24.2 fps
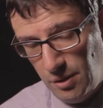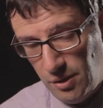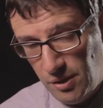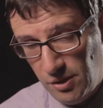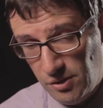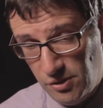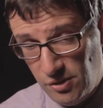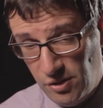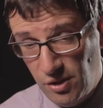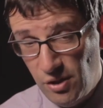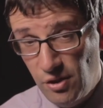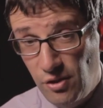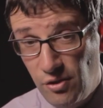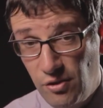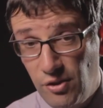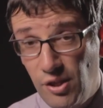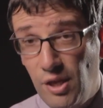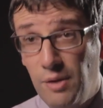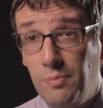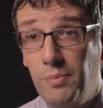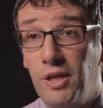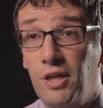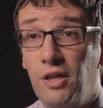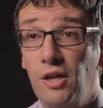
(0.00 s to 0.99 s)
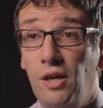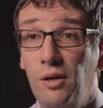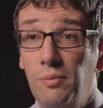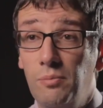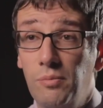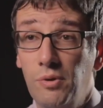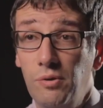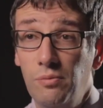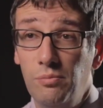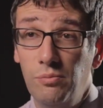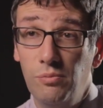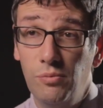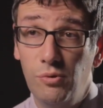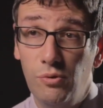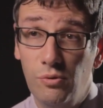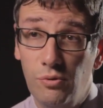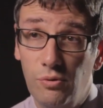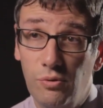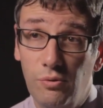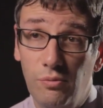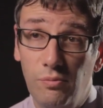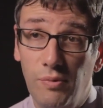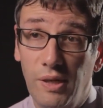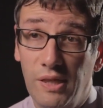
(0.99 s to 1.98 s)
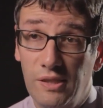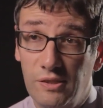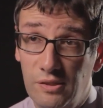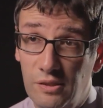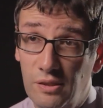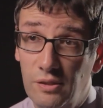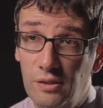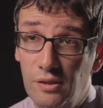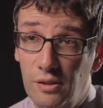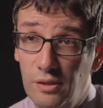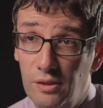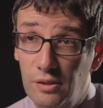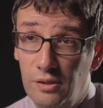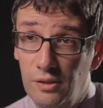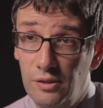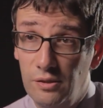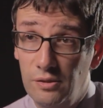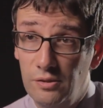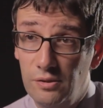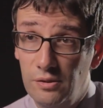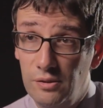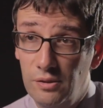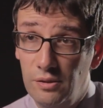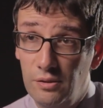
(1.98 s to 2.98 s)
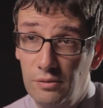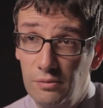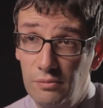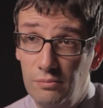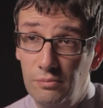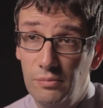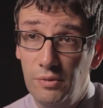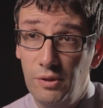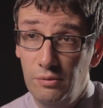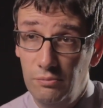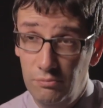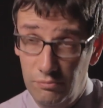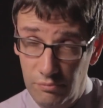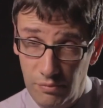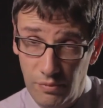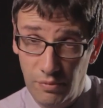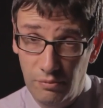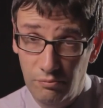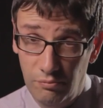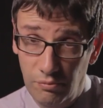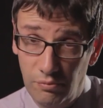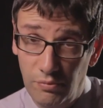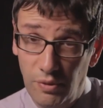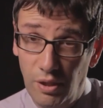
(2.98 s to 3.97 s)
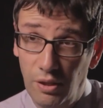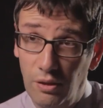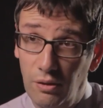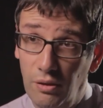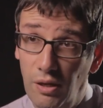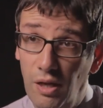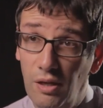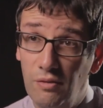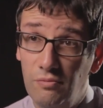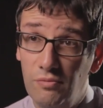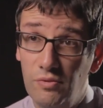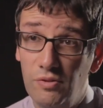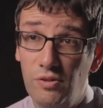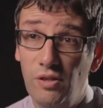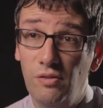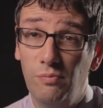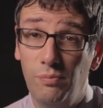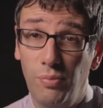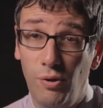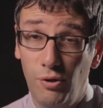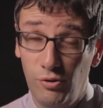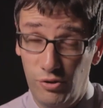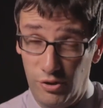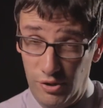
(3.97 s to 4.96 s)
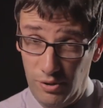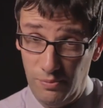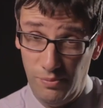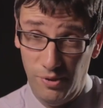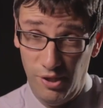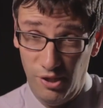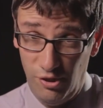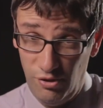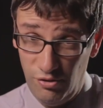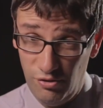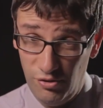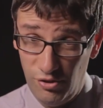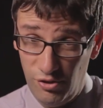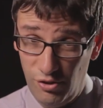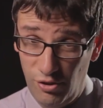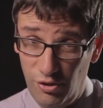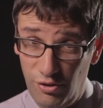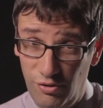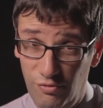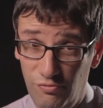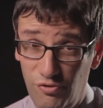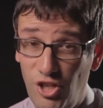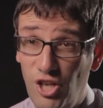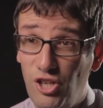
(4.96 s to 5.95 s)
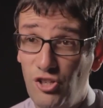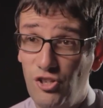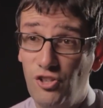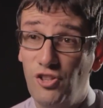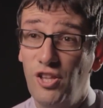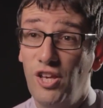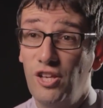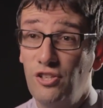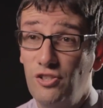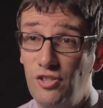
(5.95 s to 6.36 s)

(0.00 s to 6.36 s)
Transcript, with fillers: as they become more westernized and, and possibly start changing their